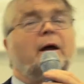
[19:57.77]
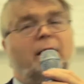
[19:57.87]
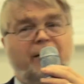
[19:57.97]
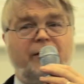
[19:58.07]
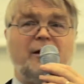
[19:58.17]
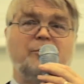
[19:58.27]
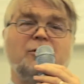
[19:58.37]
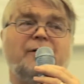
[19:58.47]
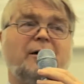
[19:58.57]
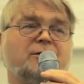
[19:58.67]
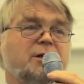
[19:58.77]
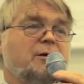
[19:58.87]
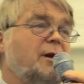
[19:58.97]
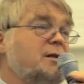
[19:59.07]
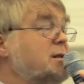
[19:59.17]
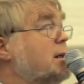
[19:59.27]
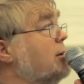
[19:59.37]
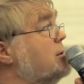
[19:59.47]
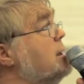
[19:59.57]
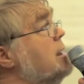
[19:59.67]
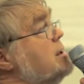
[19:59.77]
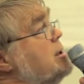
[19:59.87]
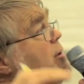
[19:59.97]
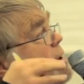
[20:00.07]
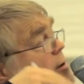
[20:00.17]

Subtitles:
And then they move out and rent it out. So you